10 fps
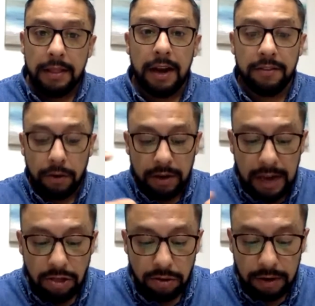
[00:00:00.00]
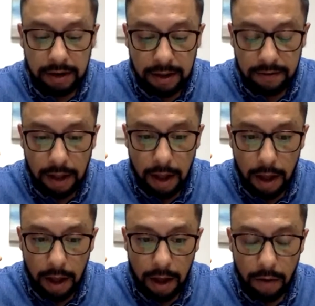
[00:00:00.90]
That is a credential. It is
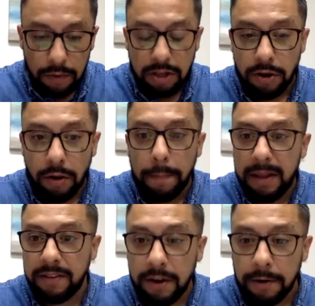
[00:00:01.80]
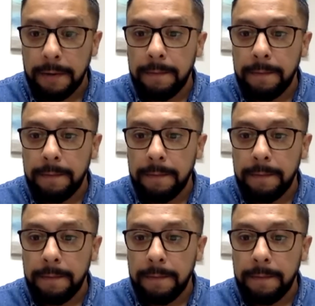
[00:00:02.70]
a regional visitor.